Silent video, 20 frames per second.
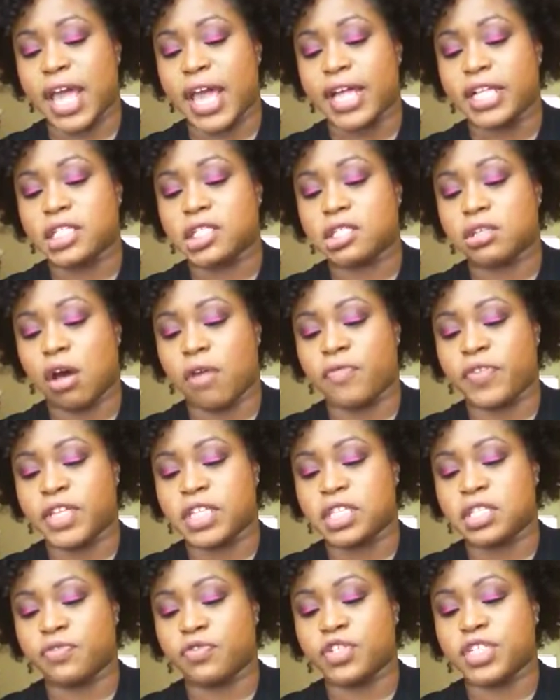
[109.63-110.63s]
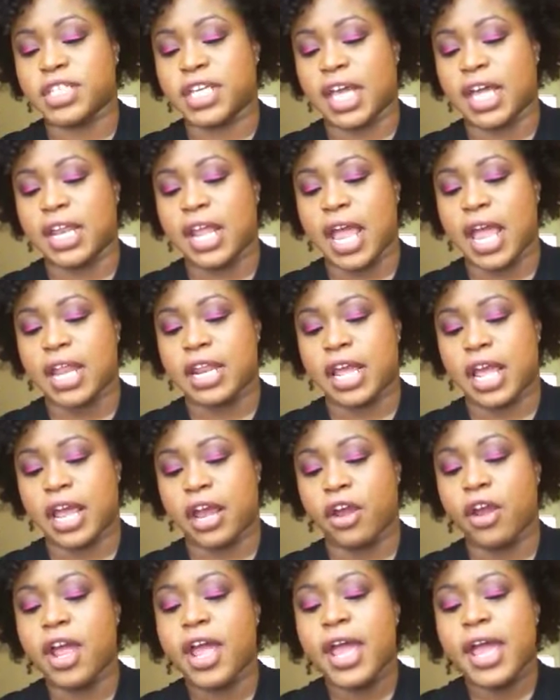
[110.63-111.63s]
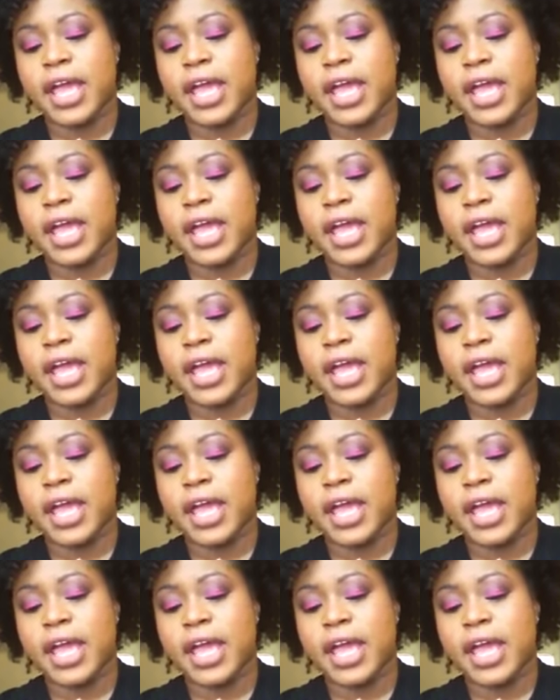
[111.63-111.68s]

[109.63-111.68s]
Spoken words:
and softens for skin and hair.